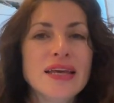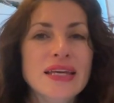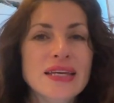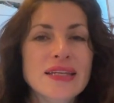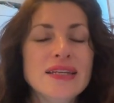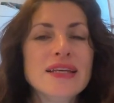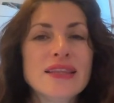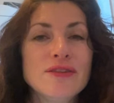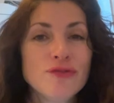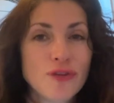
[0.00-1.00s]
in
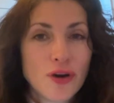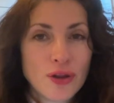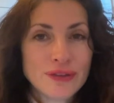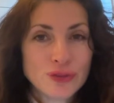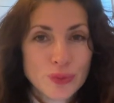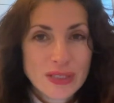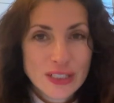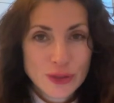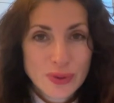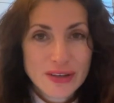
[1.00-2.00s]
the fall of
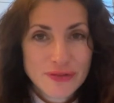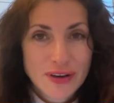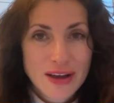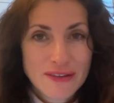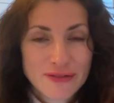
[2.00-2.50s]
2025.